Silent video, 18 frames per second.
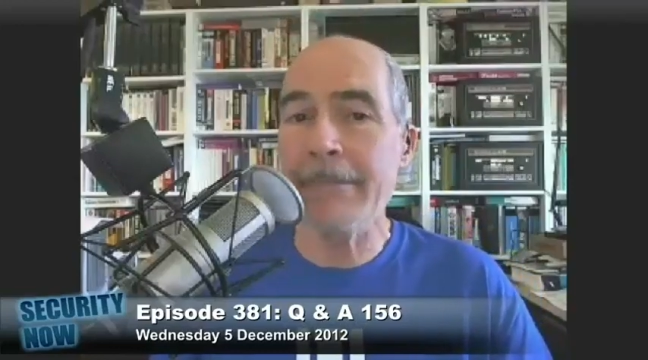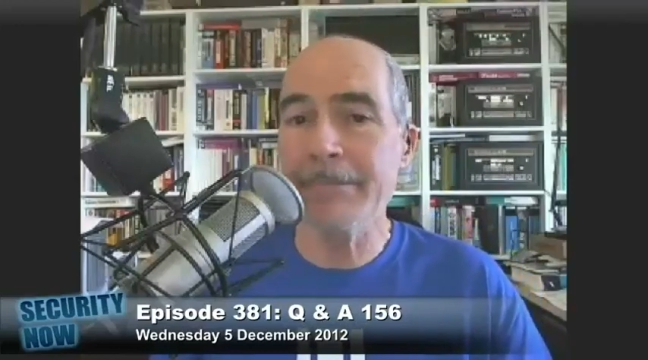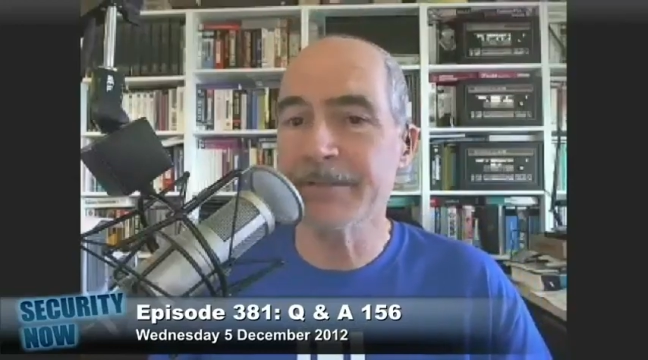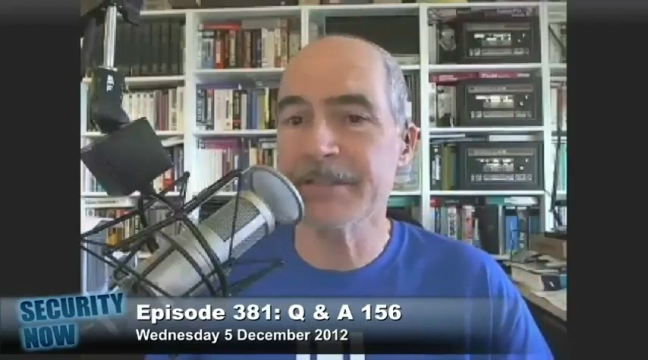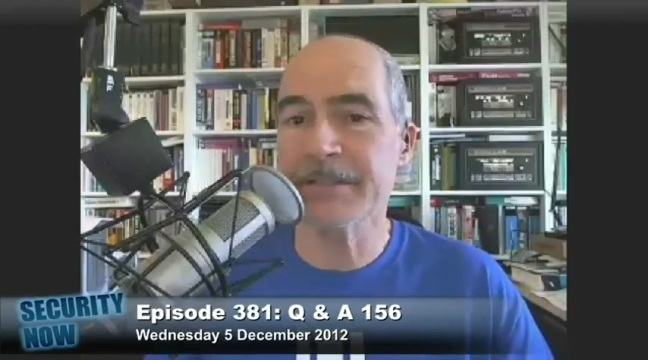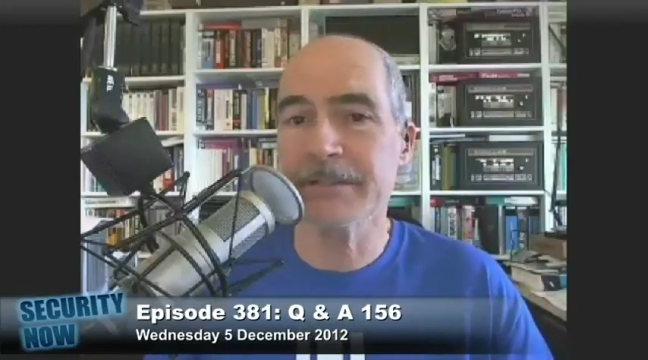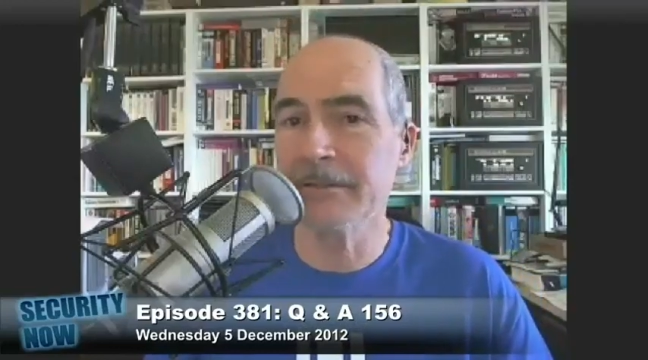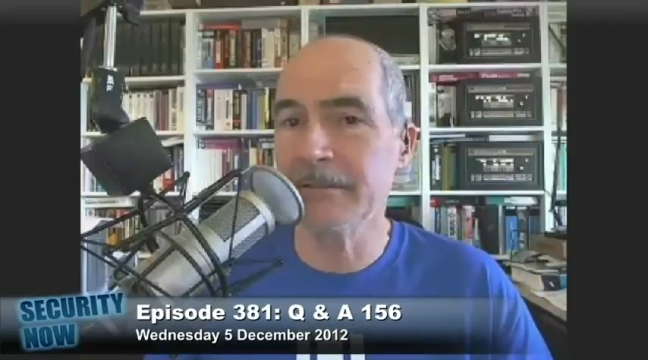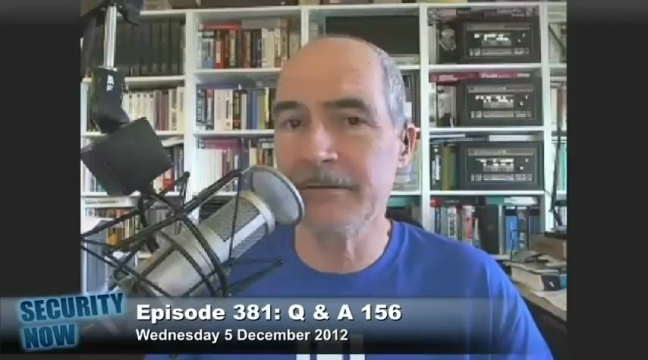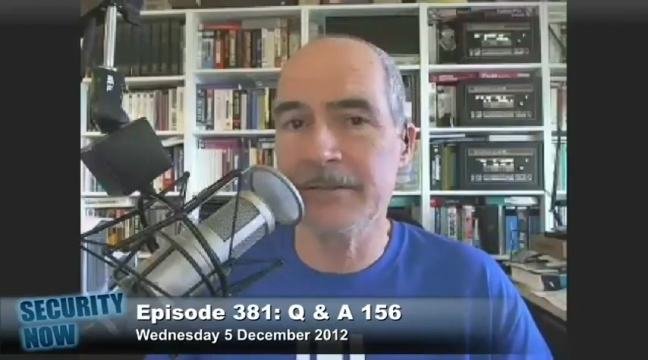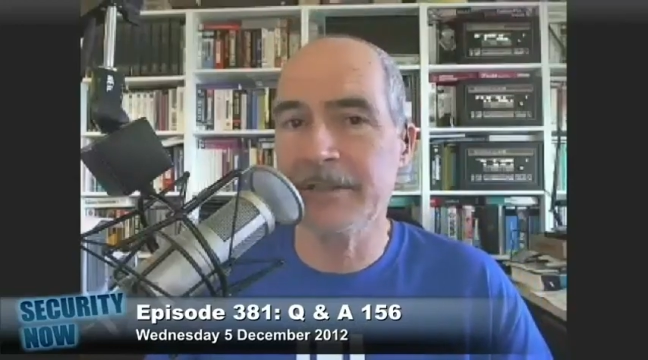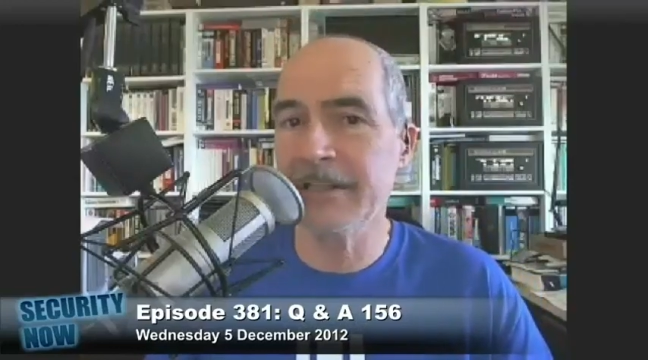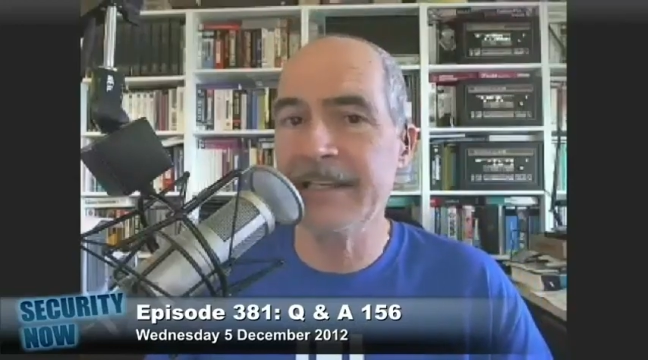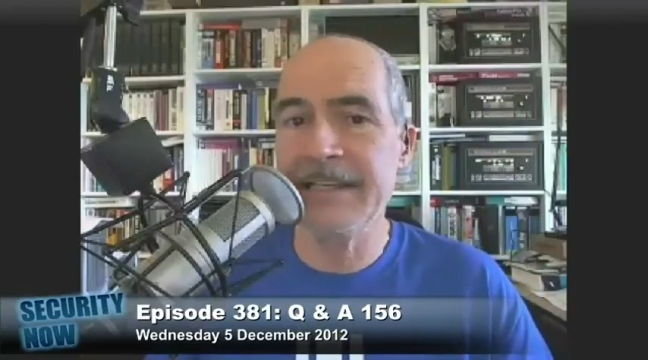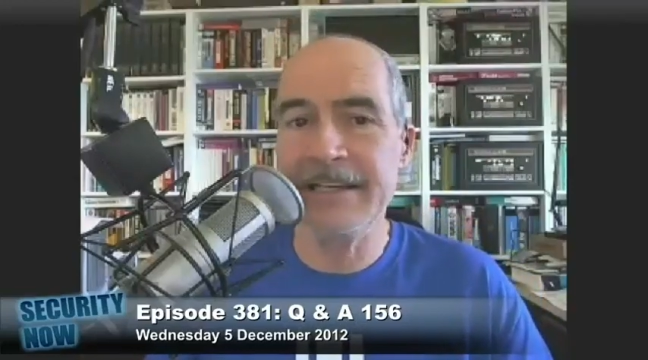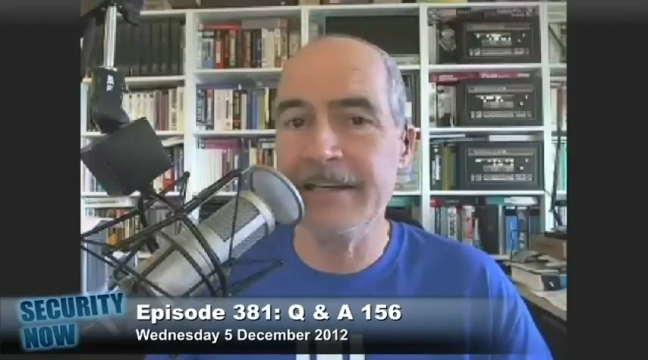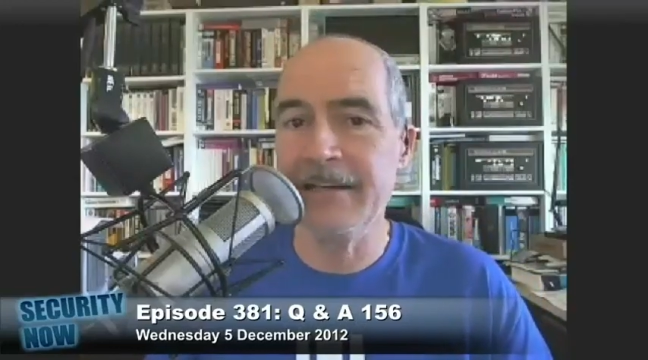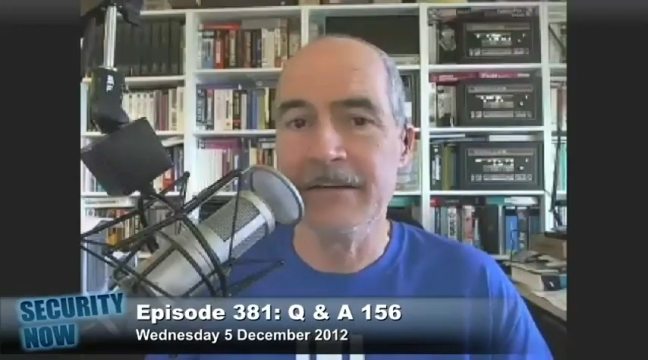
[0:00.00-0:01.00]

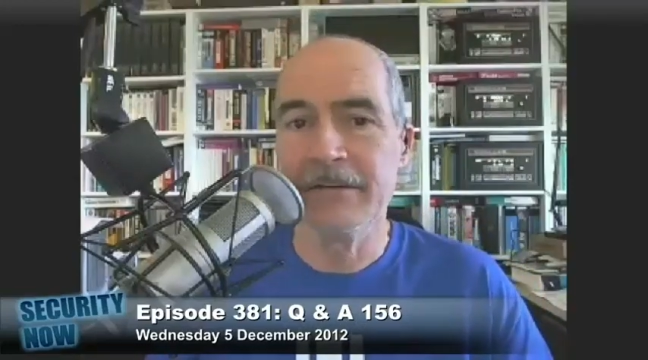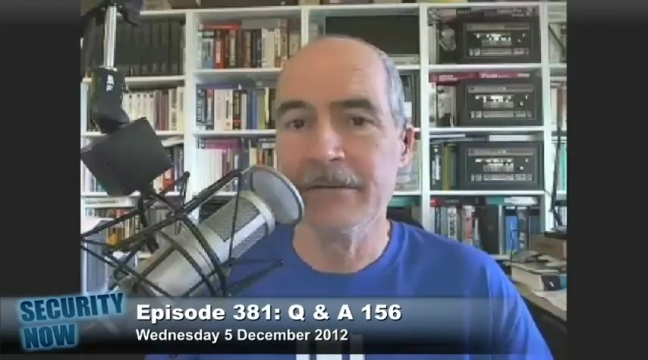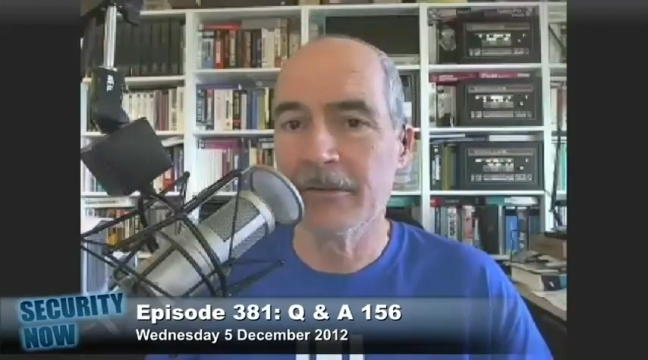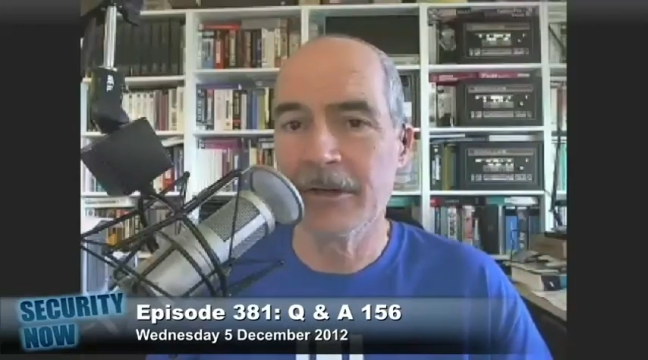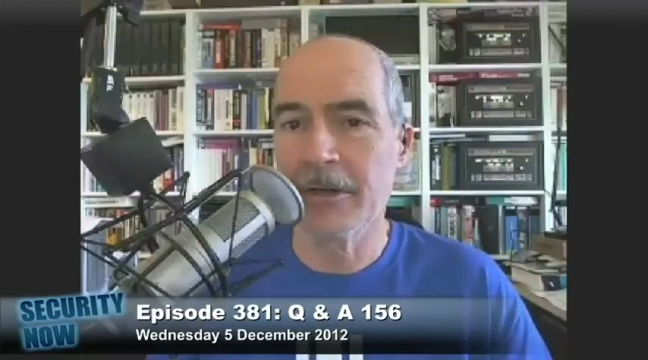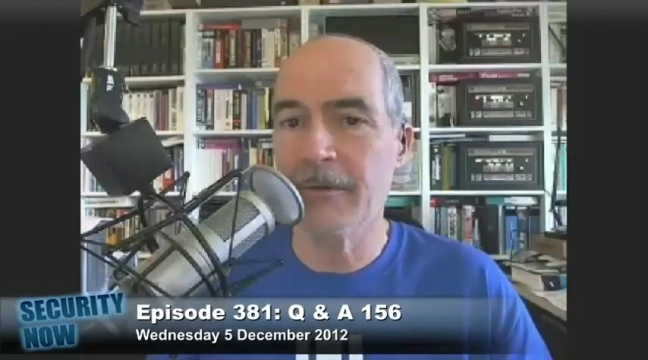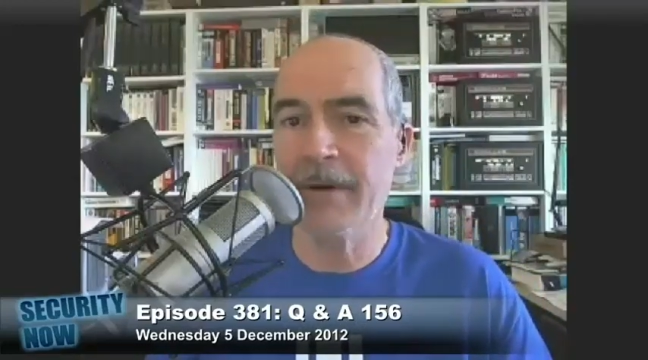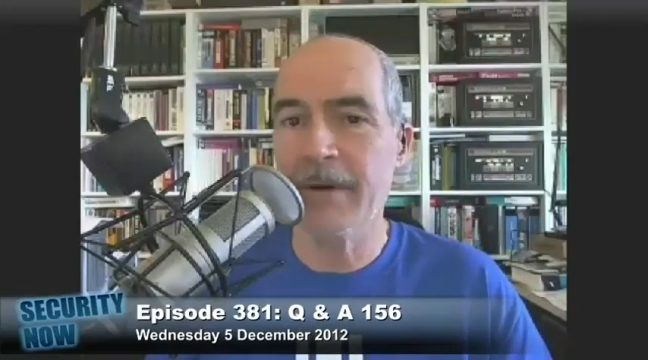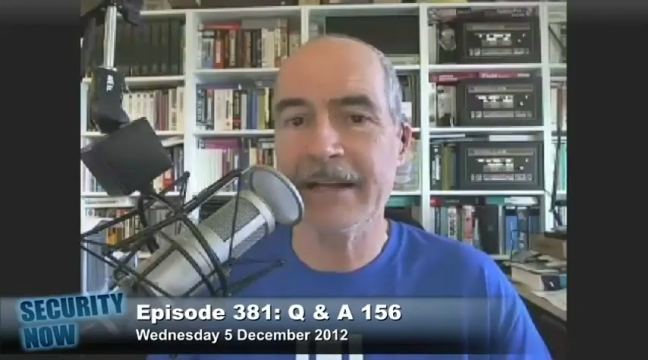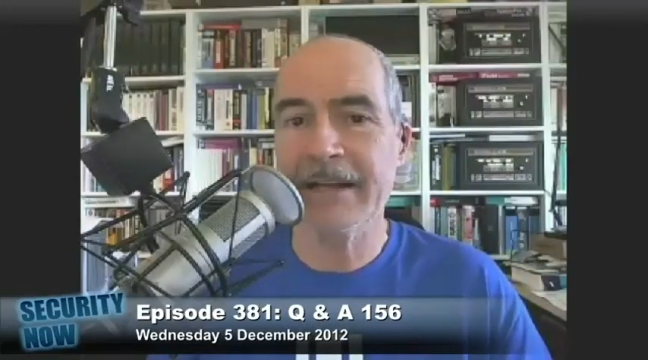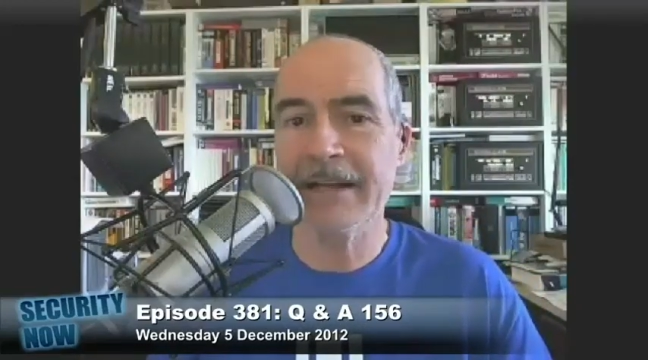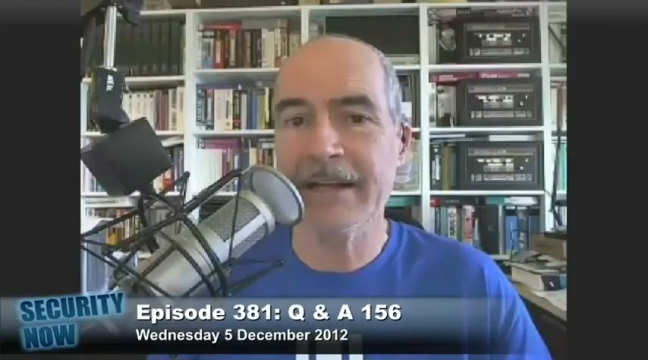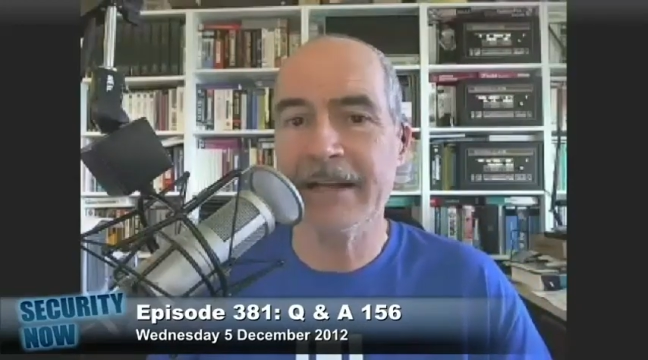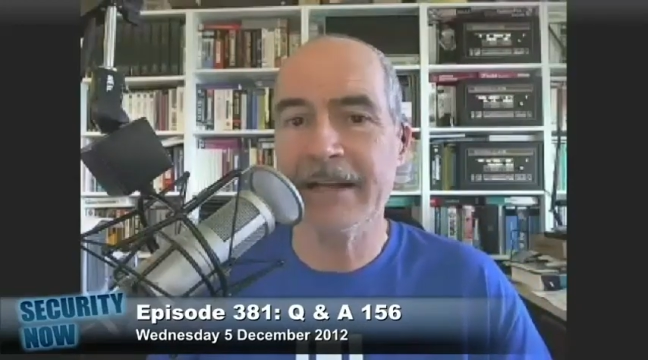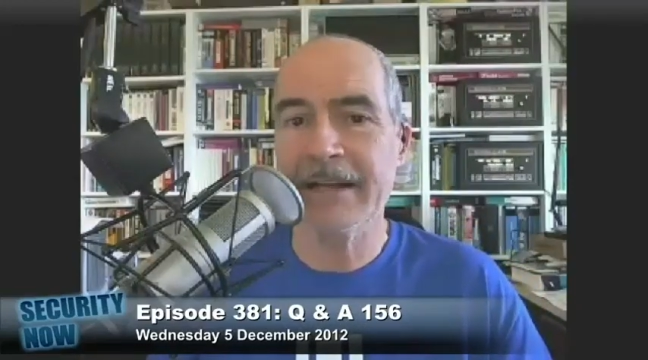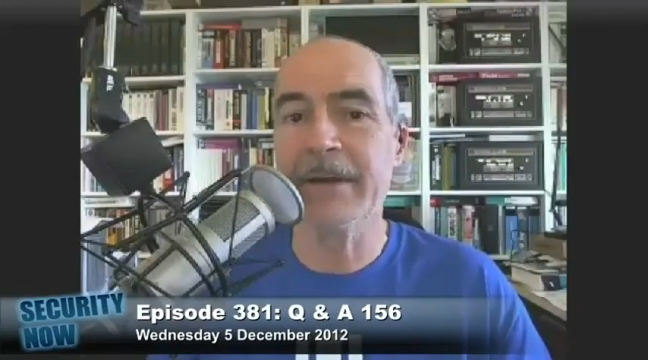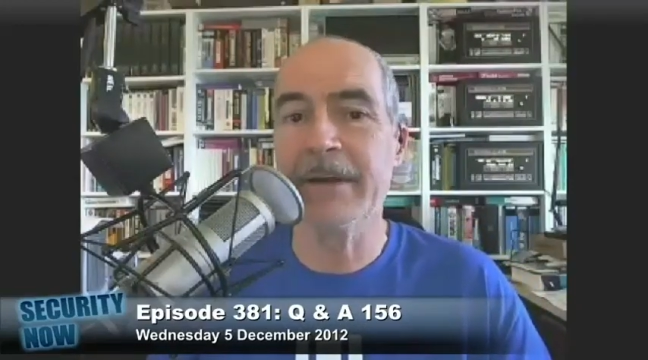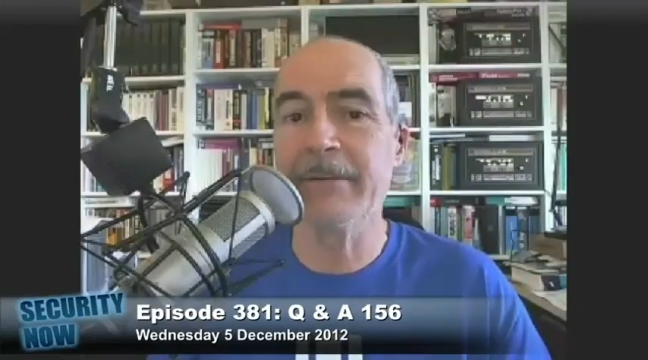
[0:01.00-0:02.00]
absolutely correctly.